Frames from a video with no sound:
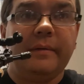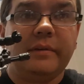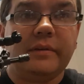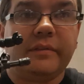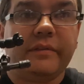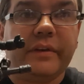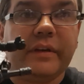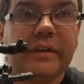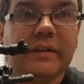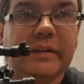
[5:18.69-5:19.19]

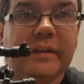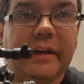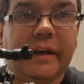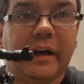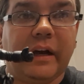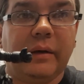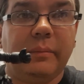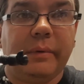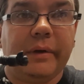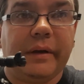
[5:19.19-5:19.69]
if you can
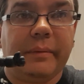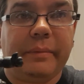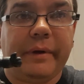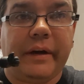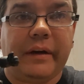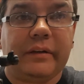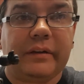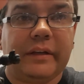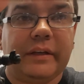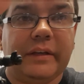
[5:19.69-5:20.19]
tell, but
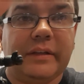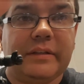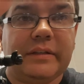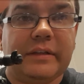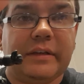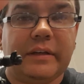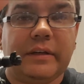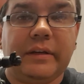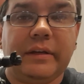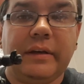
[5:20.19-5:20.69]
apparently it's
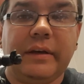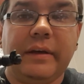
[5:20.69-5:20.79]
a